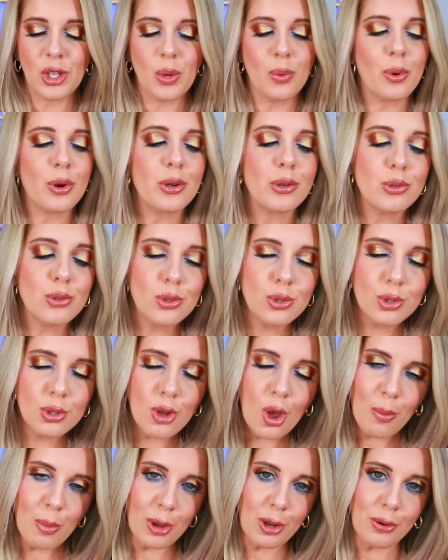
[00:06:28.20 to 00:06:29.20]
You were
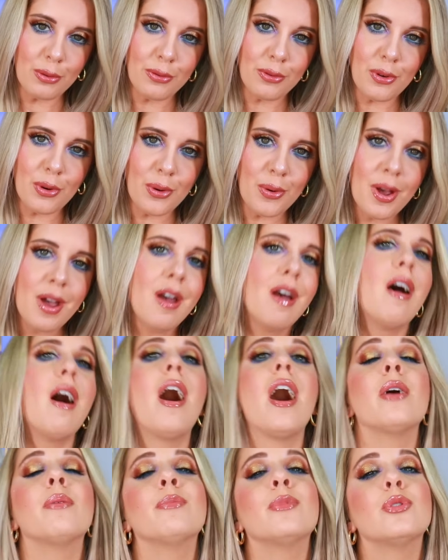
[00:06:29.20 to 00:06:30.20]
so beautiful.
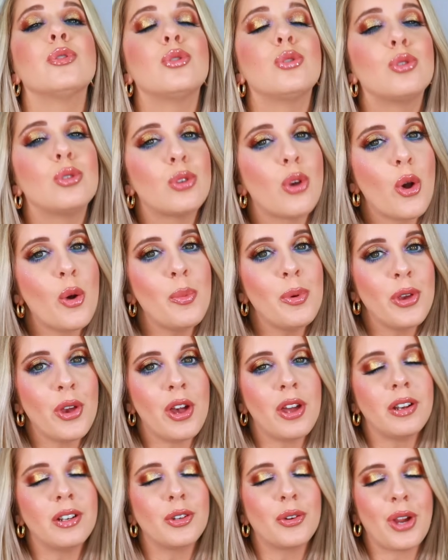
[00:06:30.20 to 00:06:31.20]
I'm so
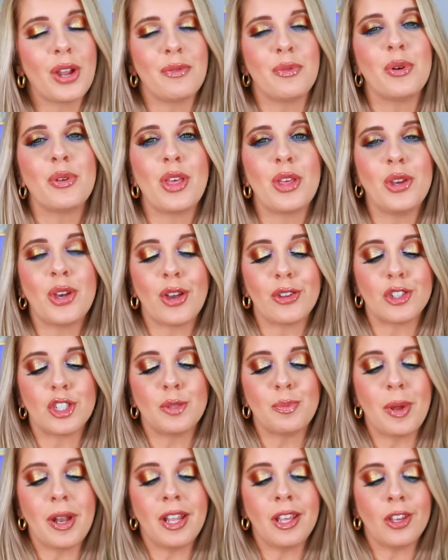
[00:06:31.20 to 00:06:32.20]
beyond grateful that you guys are
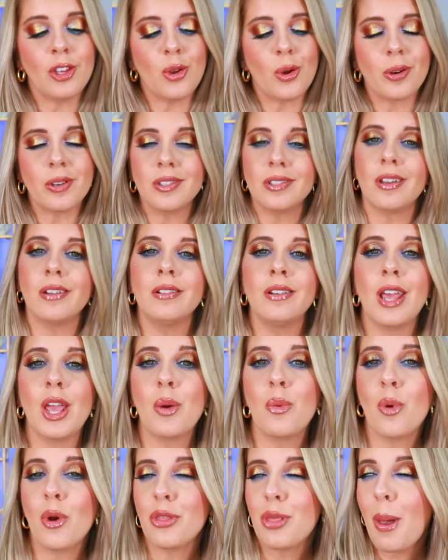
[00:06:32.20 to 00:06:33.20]
spending your Sunday
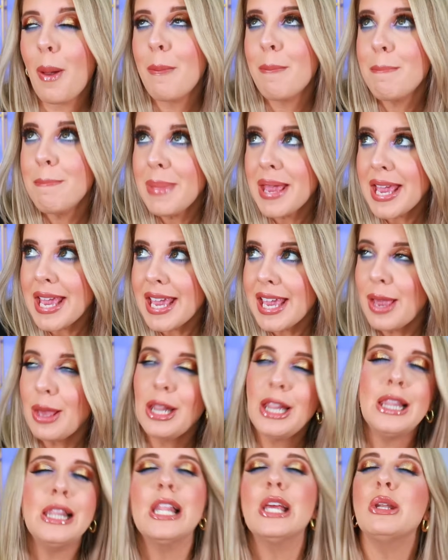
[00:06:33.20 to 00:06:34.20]
with me,
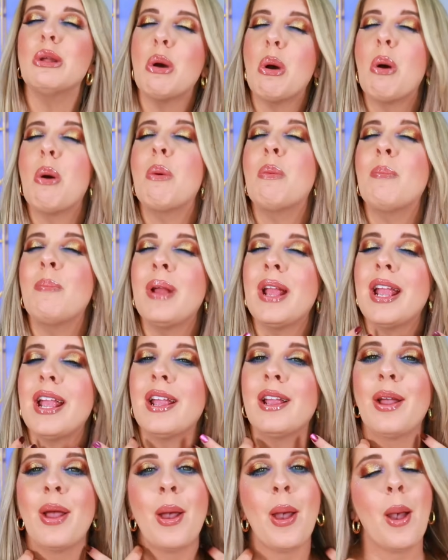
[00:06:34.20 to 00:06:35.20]
little oh
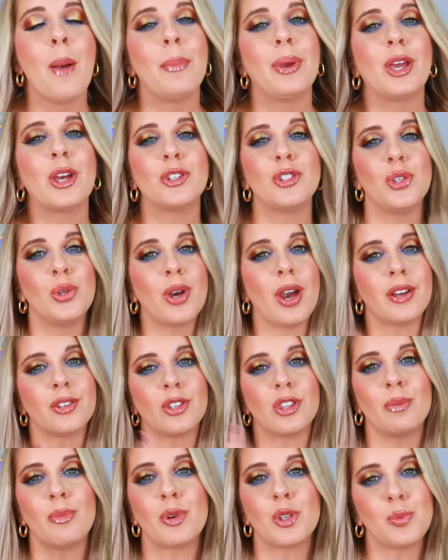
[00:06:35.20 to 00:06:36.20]
me, because you guys
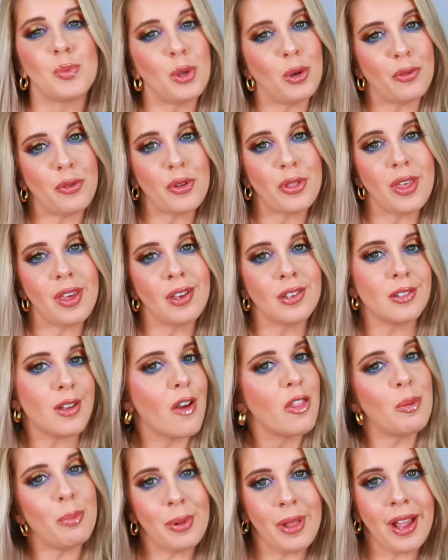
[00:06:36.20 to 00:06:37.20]
are the most beautiful things
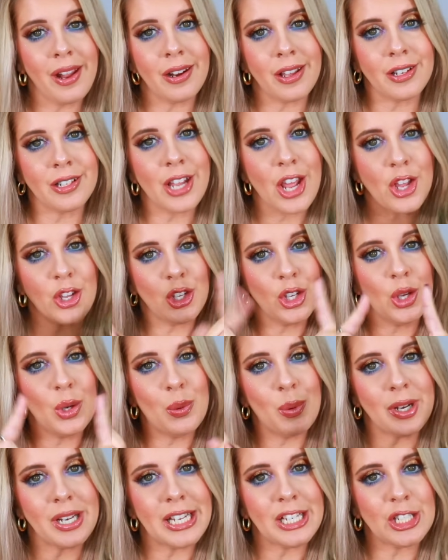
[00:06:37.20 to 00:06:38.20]
on the planet, and
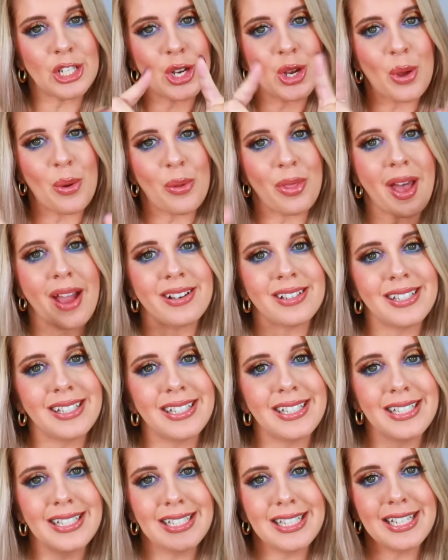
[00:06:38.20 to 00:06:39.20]
you need to know that
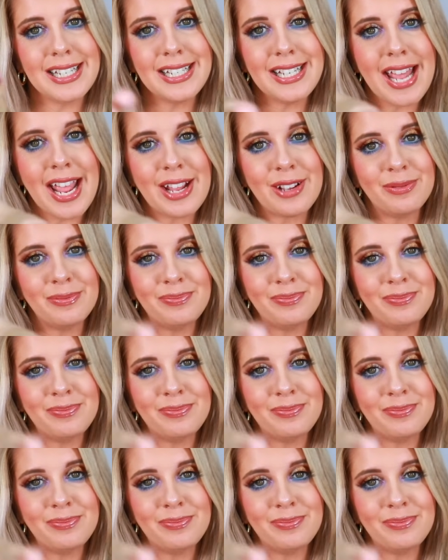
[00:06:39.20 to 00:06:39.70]
today.